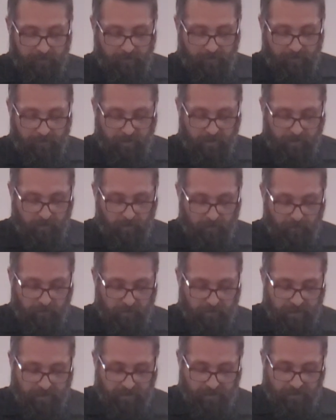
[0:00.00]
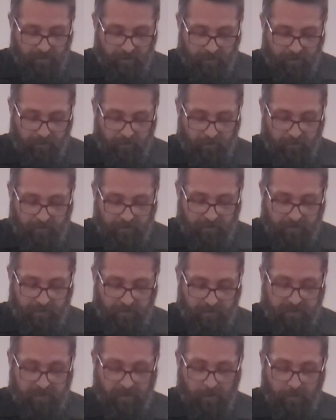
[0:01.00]
Thus, we present to others a
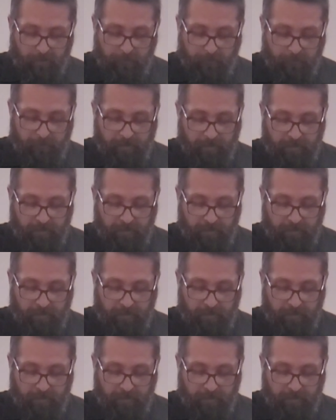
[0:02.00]
self